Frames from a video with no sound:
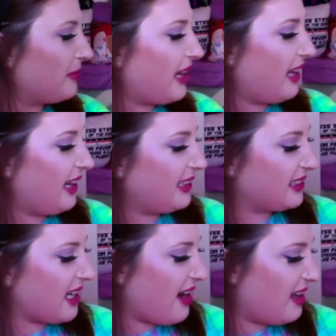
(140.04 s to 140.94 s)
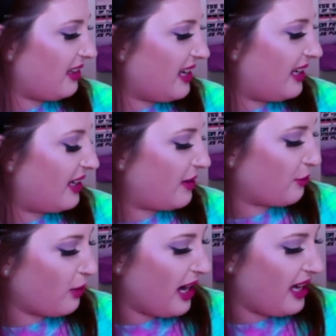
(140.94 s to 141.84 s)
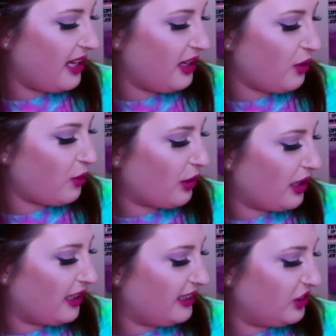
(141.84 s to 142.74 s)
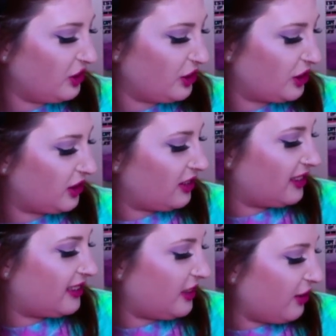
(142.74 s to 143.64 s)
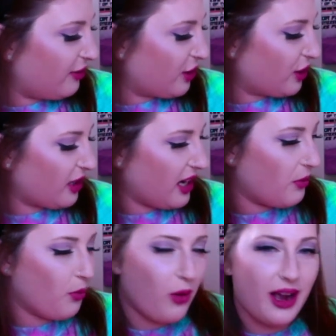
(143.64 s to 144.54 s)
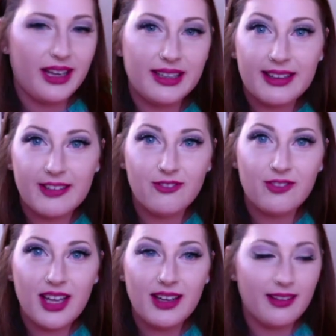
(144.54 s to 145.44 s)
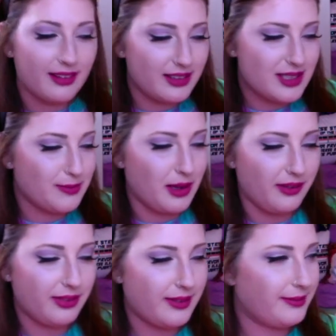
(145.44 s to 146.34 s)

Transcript: And it's got like red, orange, silver, and white confetti this month.